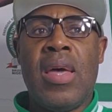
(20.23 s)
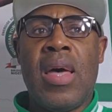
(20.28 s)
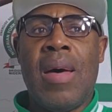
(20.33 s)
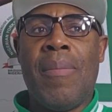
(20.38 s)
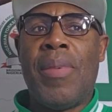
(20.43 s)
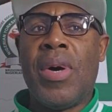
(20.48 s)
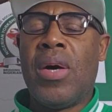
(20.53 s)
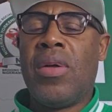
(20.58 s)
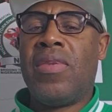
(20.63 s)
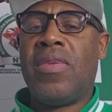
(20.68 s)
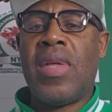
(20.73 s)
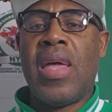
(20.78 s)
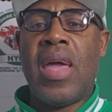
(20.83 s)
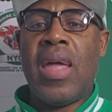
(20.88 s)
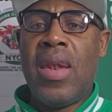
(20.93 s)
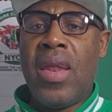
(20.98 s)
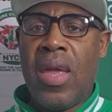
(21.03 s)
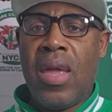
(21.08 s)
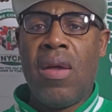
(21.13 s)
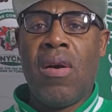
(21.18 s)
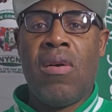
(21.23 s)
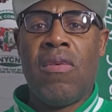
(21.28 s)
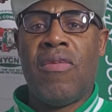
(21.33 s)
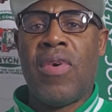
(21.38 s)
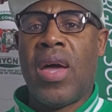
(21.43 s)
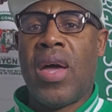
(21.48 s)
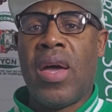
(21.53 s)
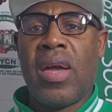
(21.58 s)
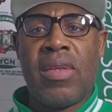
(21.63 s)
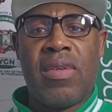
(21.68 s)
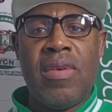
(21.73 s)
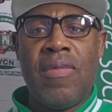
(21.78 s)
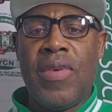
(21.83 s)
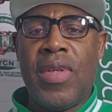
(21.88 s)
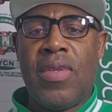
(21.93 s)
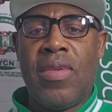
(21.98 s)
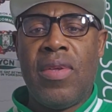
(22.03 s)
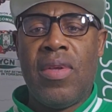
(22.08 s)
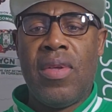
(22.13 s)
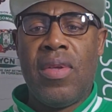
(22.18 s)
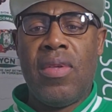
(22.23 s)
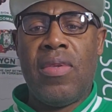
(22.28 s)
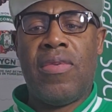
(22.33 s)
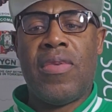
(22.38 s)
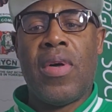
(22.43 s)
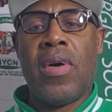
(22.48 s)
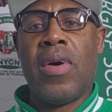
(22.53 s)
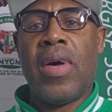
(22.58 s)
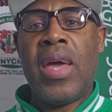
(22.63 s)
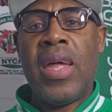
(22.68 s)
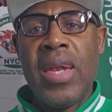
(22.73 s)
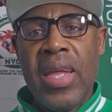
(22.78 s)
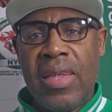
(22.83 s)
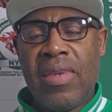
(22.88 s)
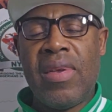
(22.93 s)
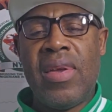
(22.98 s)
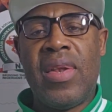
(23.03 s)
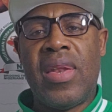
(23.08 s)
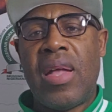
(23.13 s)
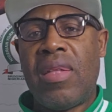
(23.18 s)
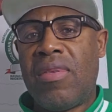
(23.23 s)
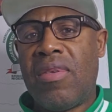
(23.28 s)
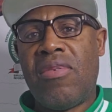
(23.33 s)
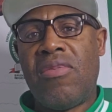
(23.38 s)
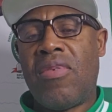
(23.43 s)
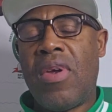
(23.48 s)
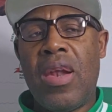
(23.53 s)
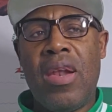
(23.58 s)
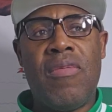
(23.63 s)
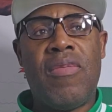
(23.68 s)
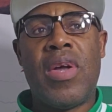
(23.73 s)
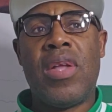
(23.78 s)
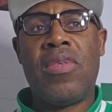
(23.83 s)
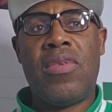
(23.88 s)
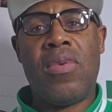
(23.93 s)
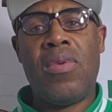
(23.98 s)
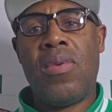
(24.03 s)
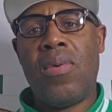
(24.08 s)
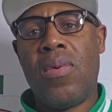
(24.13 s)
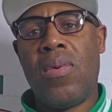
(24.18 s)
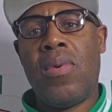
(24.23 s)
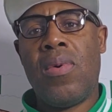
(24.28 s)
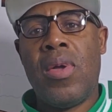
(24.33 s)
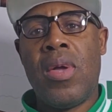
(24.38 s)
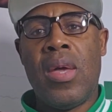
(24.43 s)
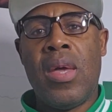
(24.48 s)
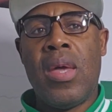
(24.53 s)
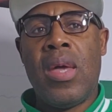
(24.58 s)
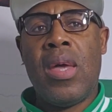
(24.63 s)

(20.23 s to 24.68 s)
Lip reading: about any of our activities or anything that is relevant to you,